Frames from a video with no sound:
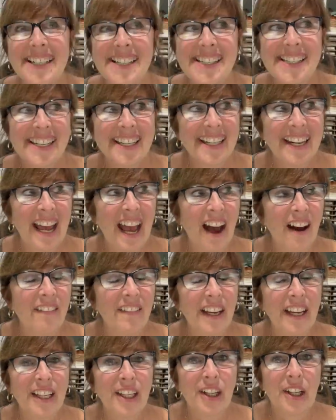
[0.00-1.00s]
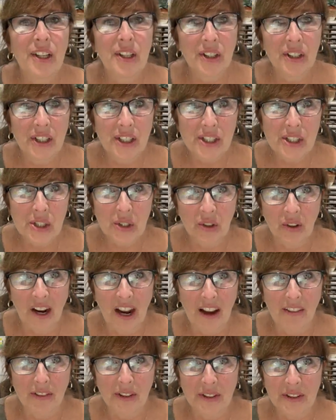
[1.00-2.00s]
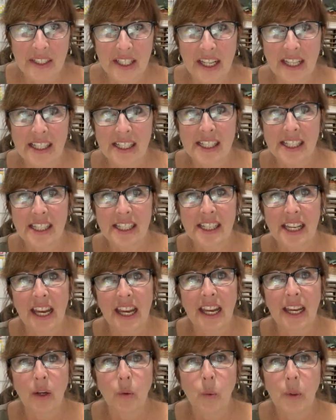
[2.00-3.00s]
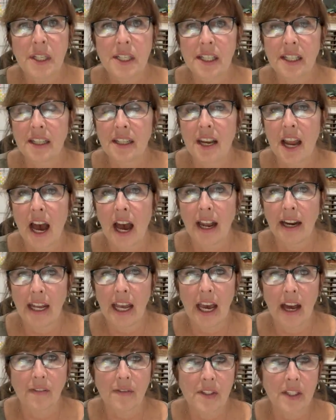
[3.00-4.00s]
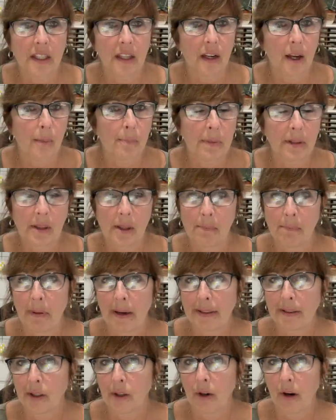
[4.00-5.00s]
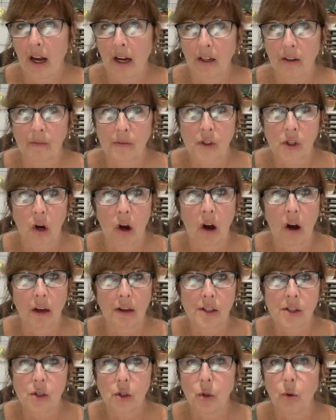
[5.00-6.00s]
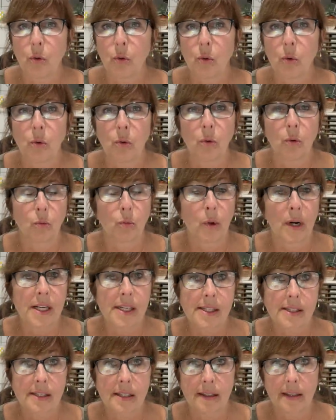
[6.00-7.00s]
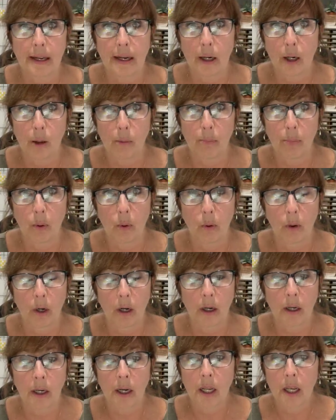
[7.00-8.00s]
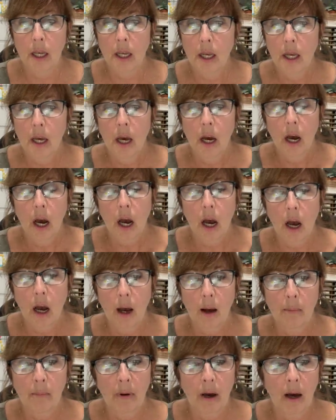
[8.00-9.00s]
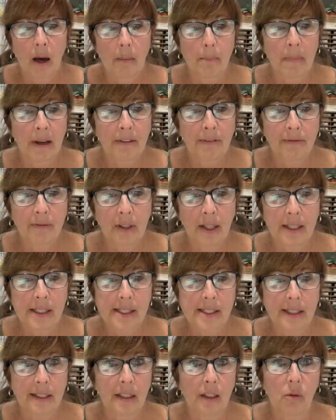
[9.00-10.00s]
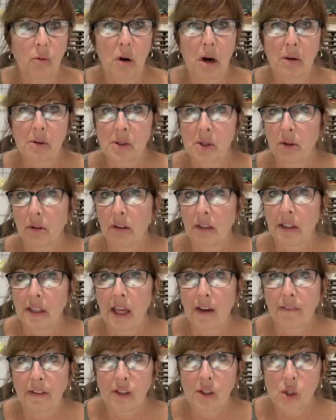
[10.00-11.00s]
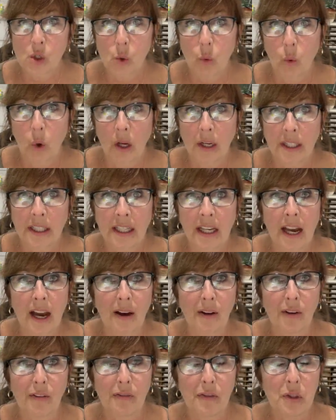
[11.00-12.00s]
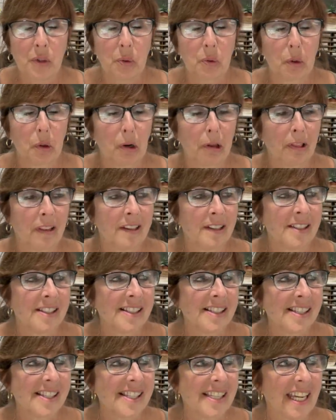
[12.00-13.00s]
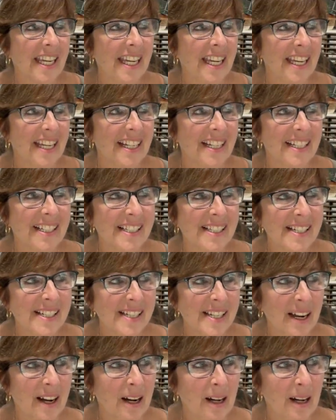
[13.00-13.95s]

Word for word: I did have a good travel day today. We did not have to get up at the butt crack of dawn to race to the airport. Um, my flight didn't go out till 11:20 out of New Orleans, and